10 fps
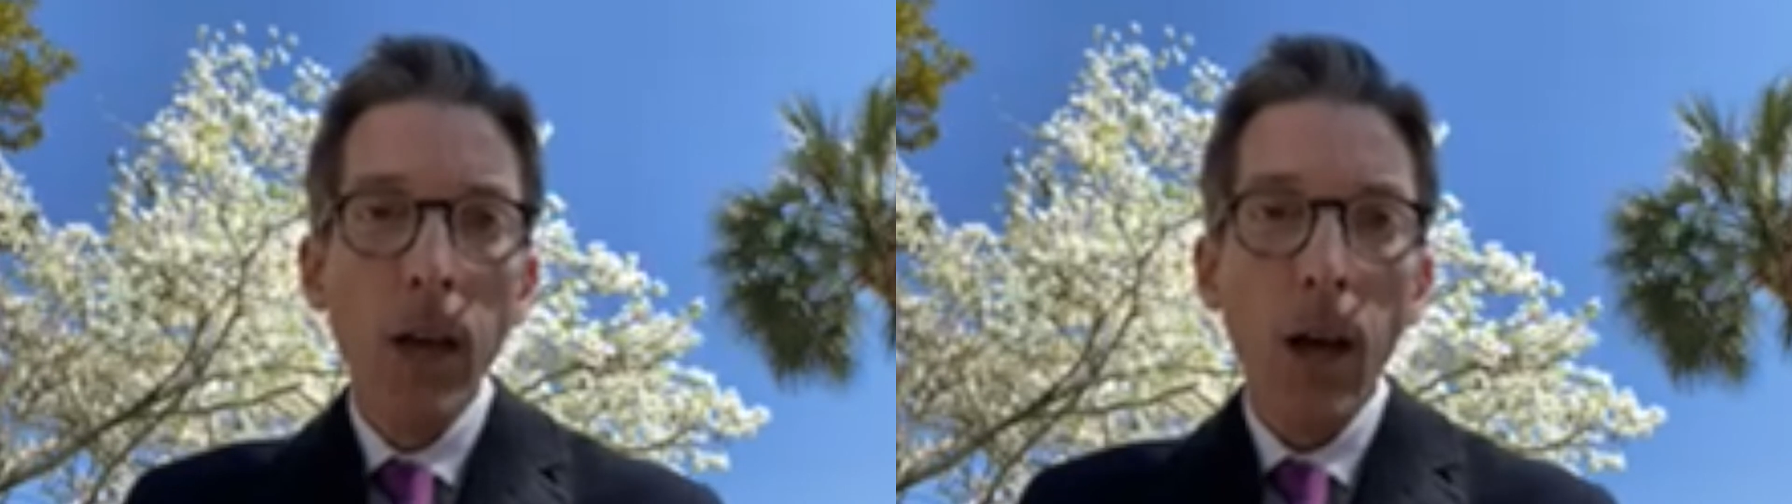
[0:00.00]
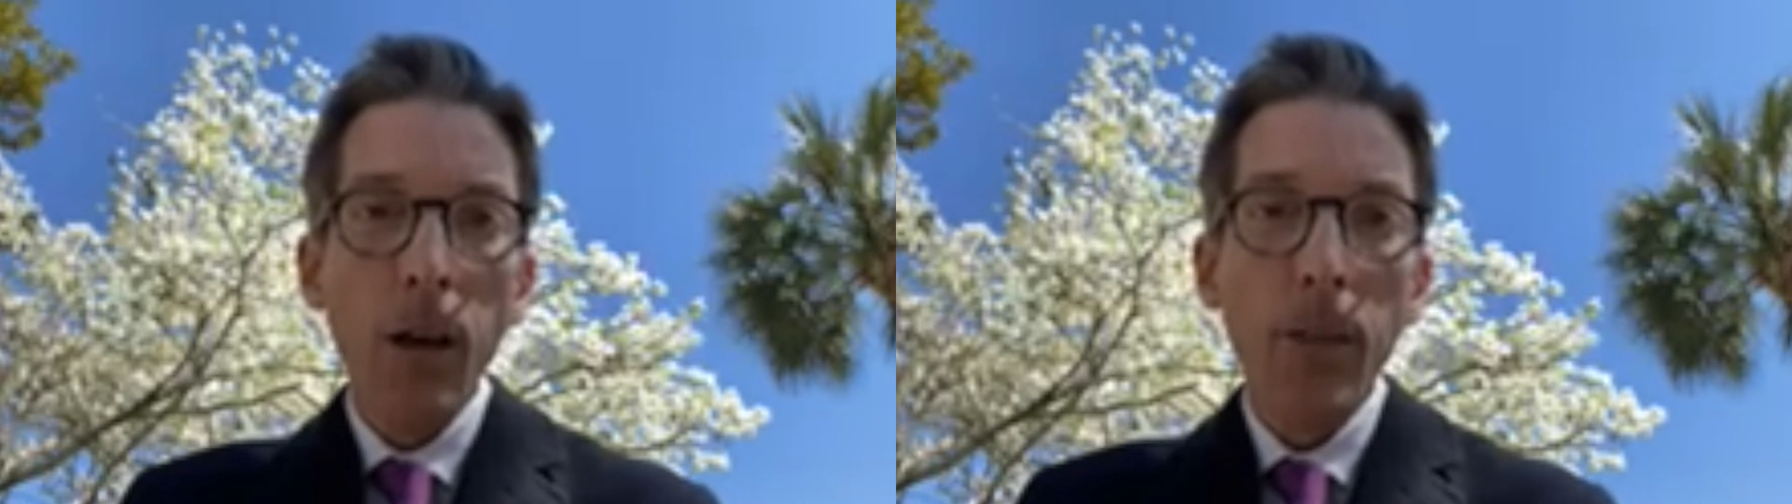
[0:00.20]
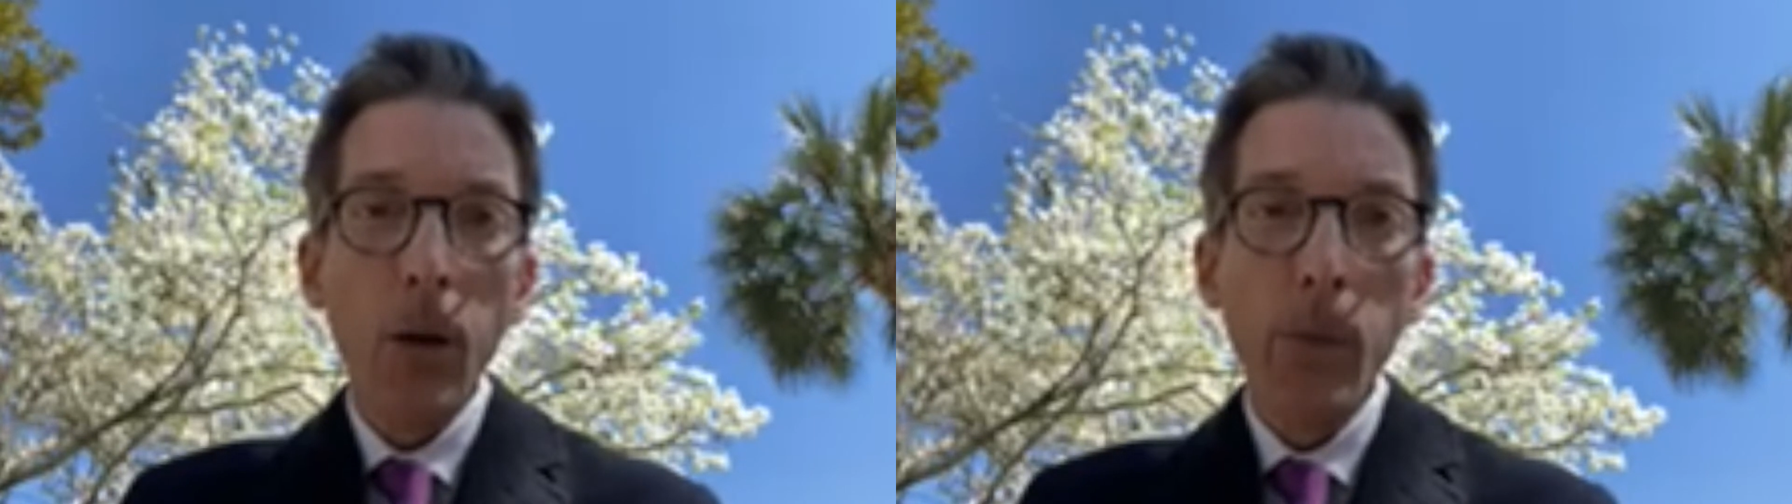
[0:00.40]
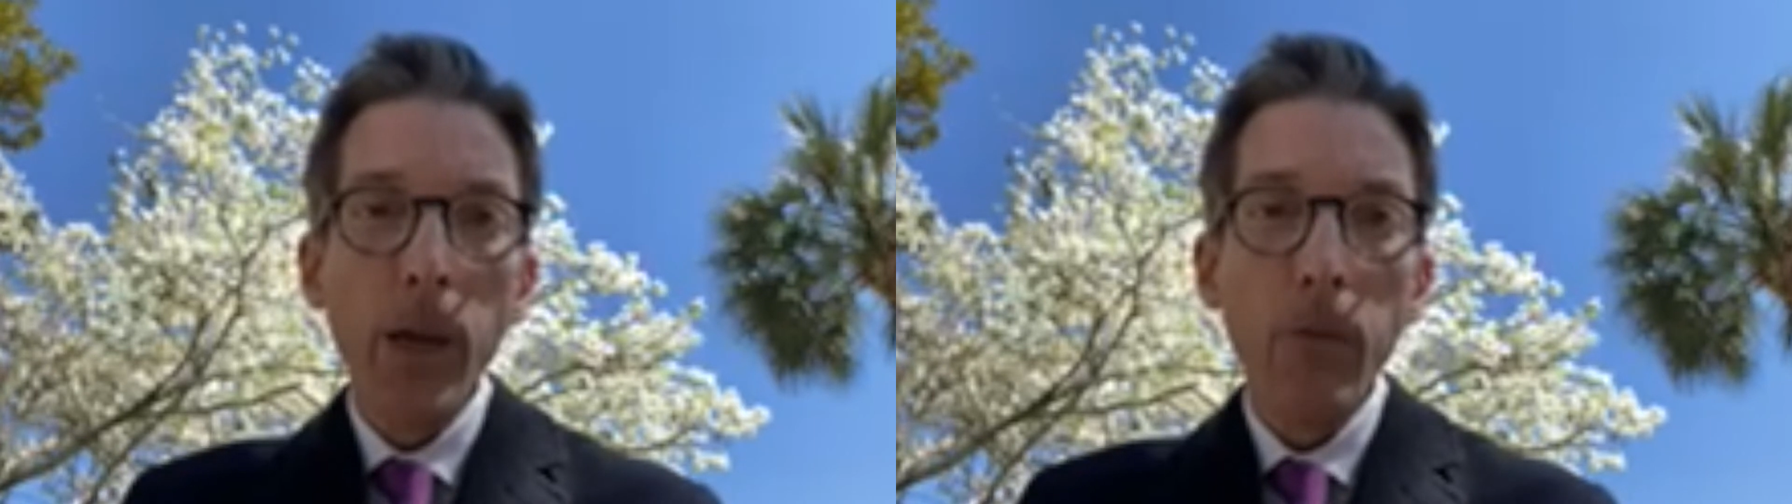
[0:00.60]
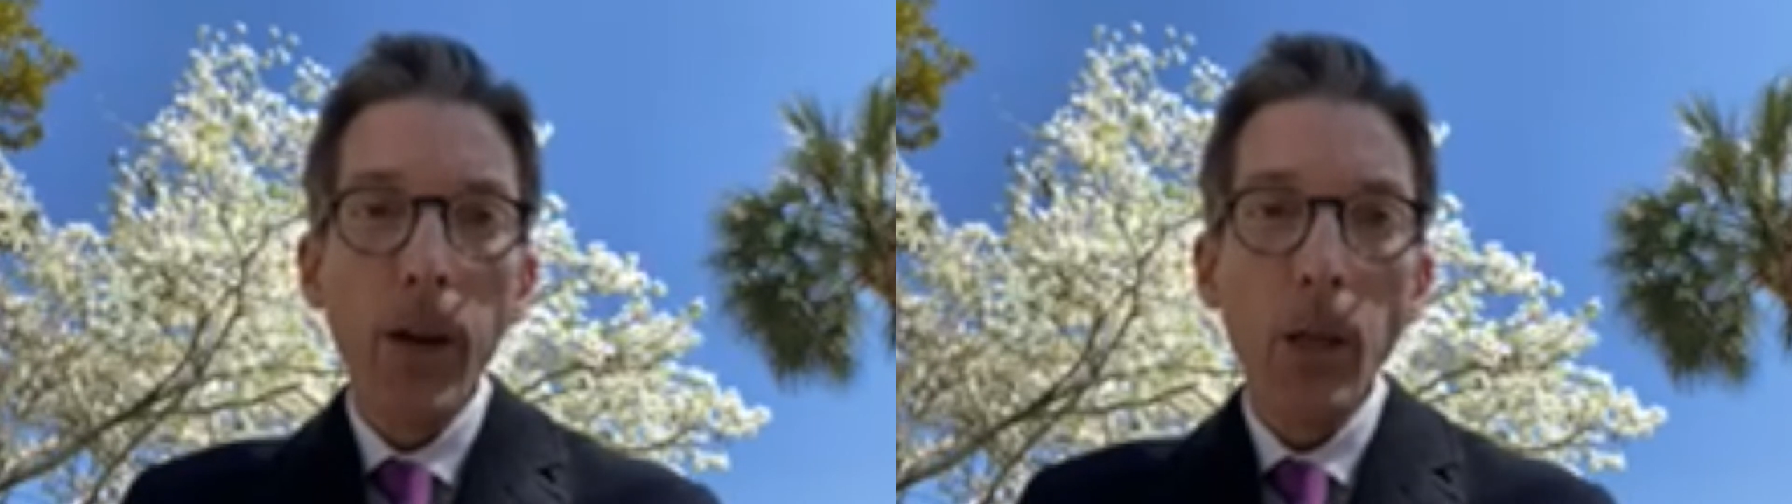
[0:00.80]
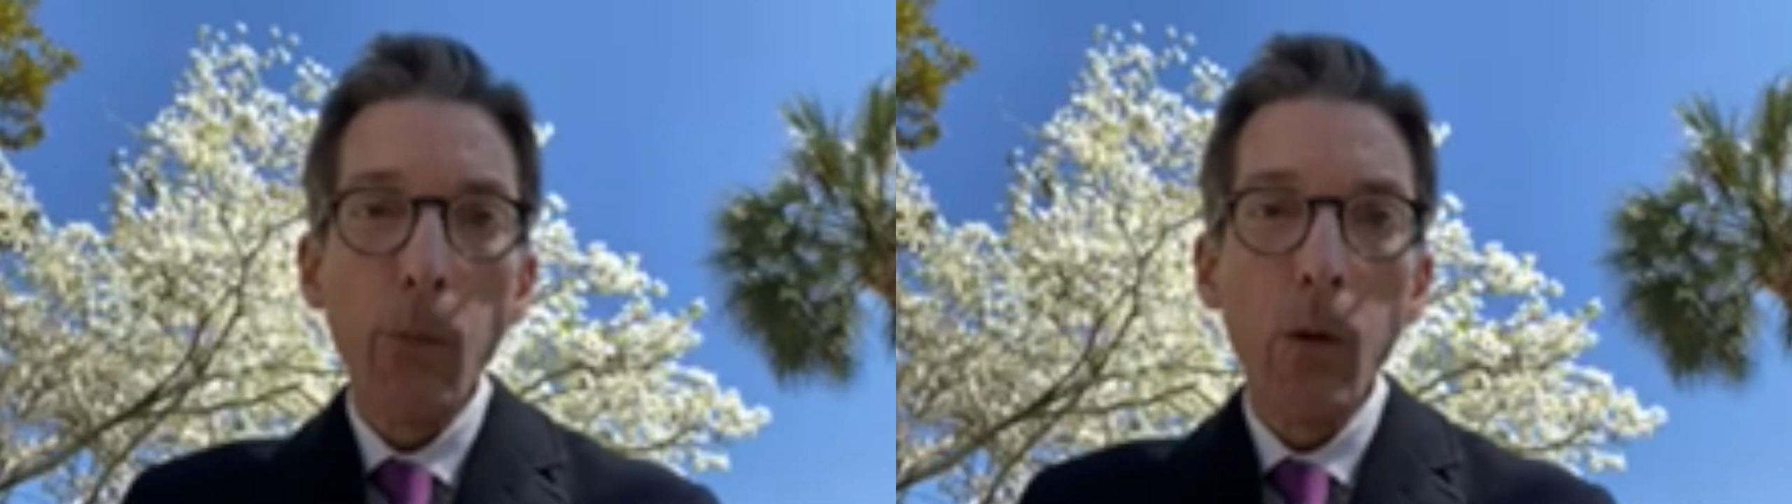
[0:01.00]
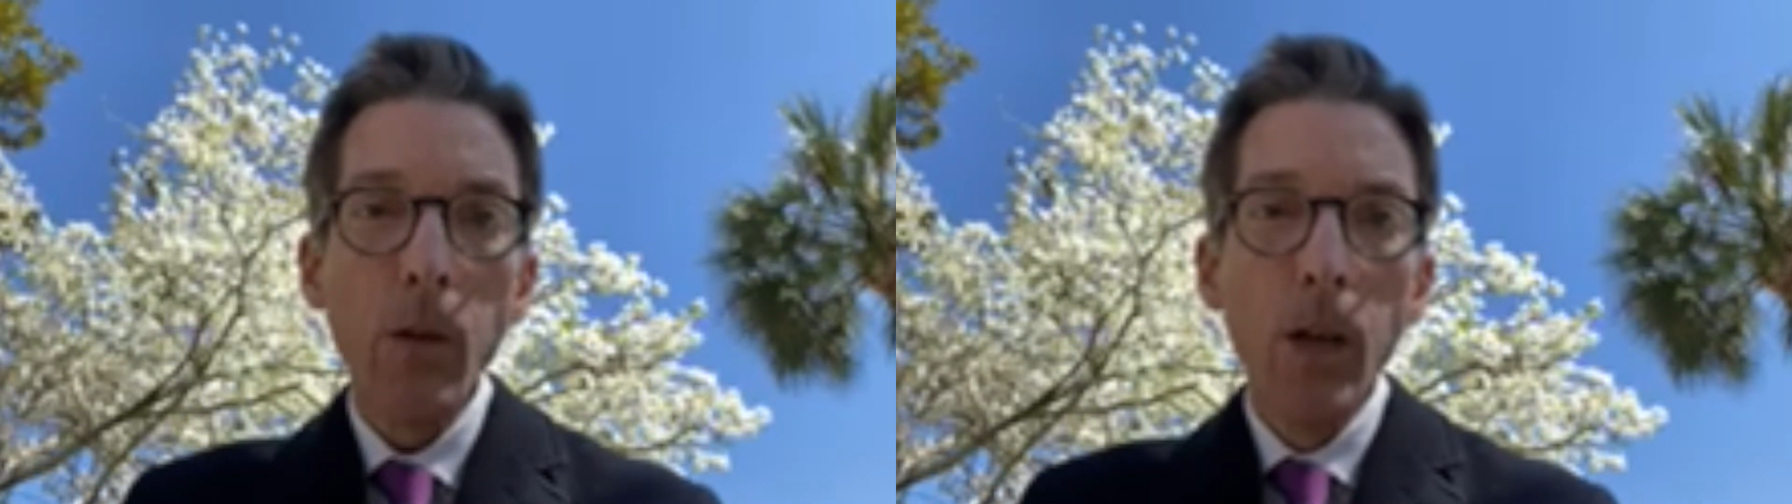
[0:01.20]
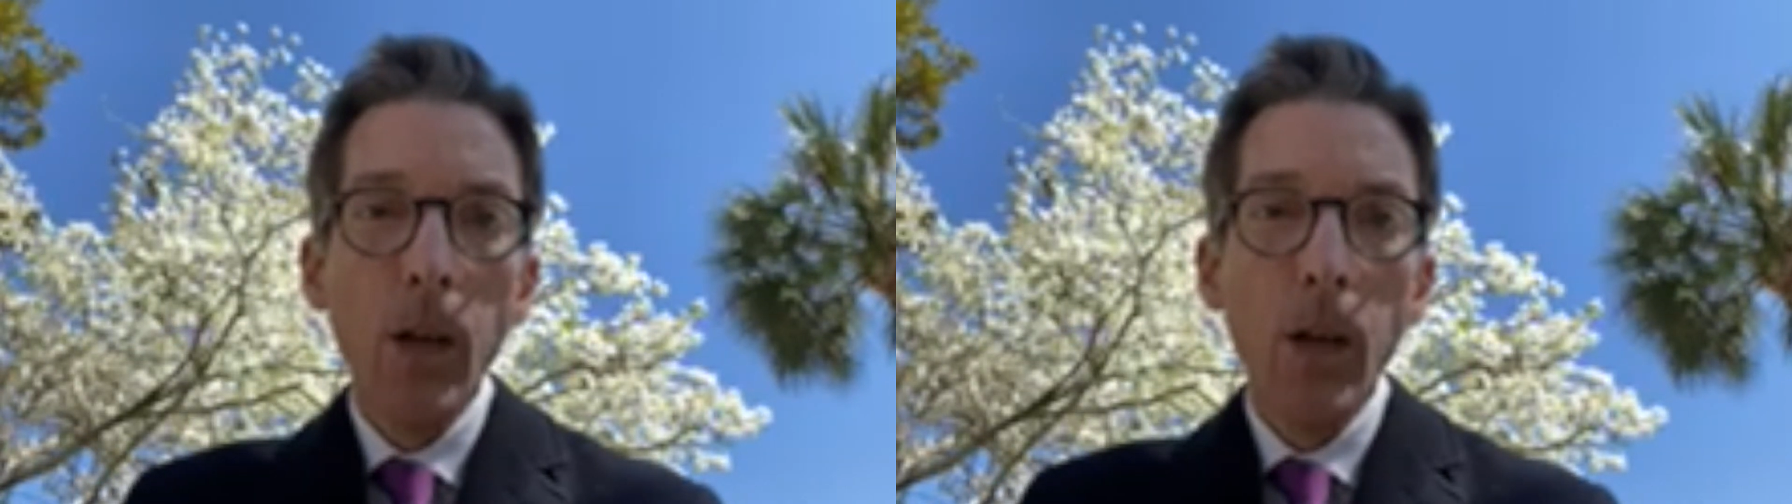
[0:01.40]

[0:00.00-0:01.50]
Uh, they'll be available